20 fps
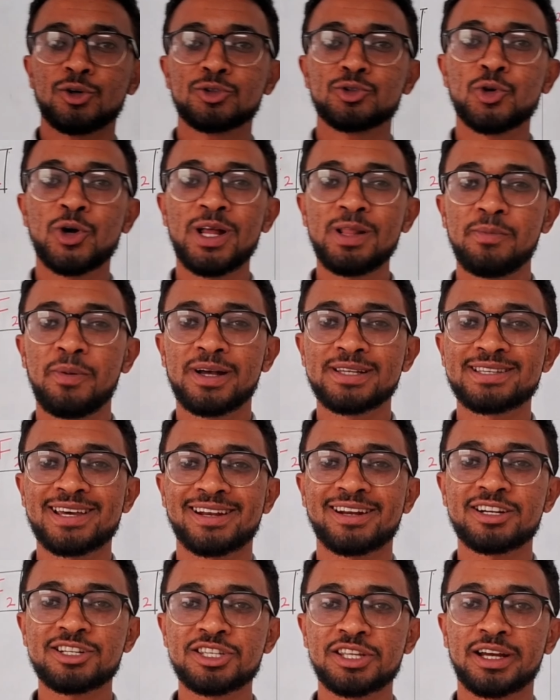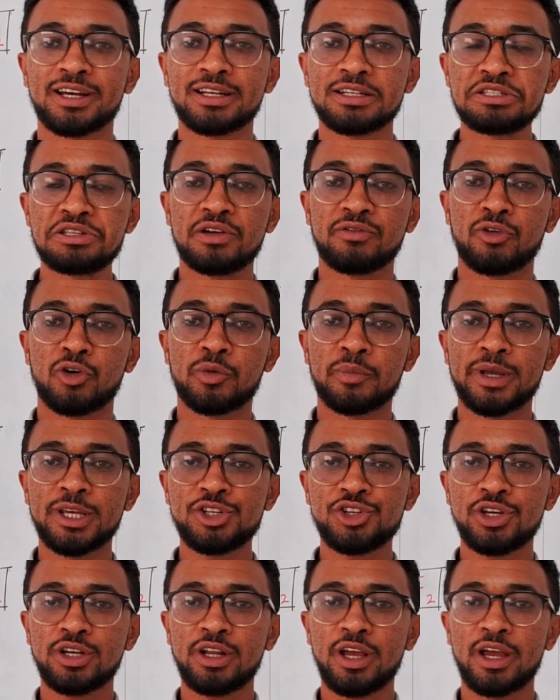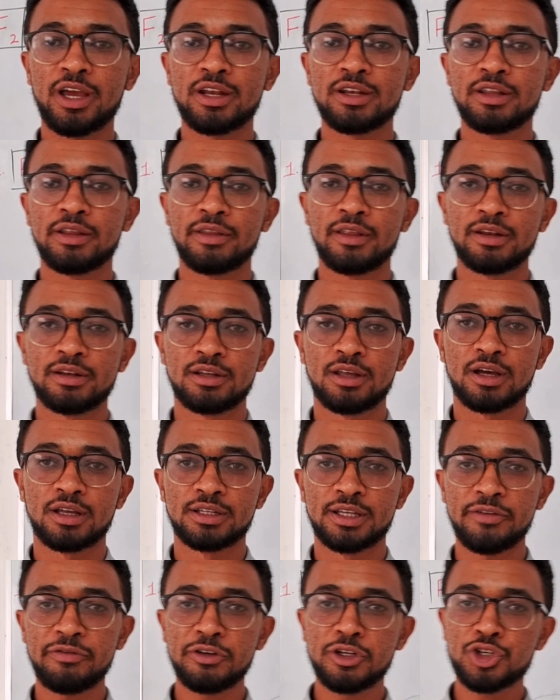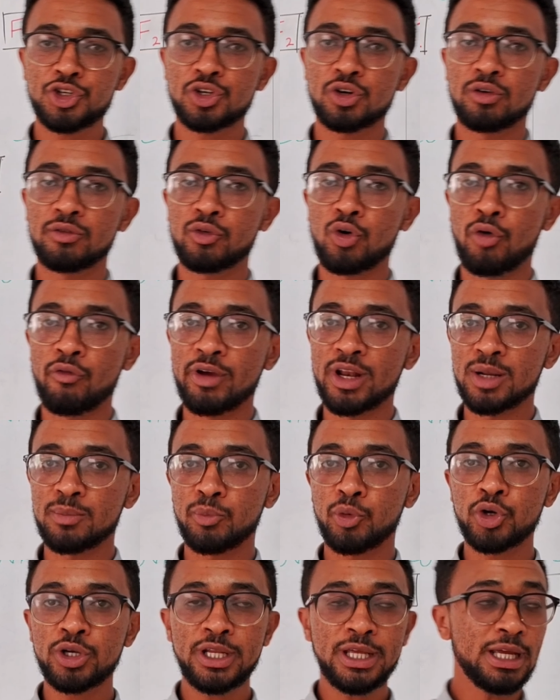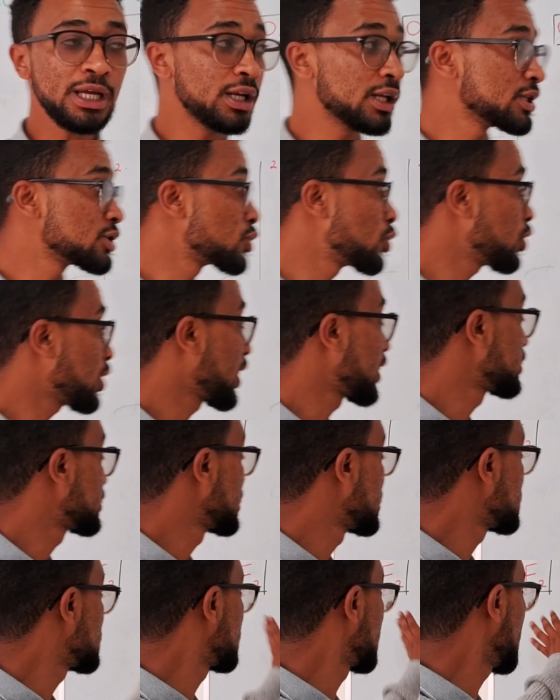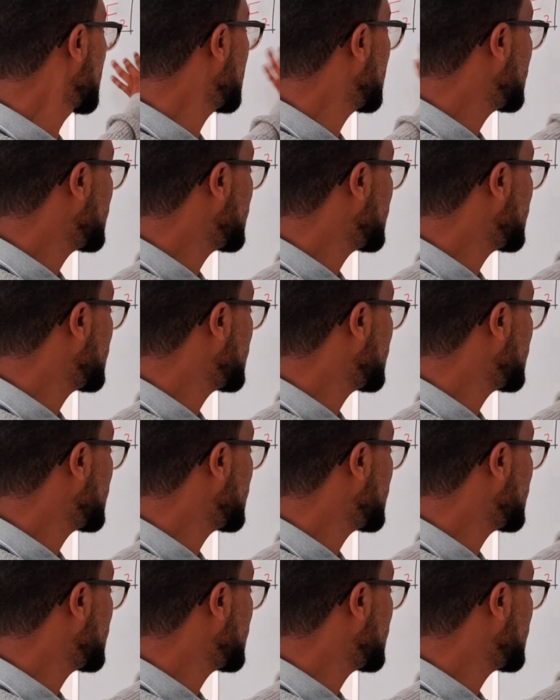So to help us understand the formation and the definition of covalent bonding, let's look at these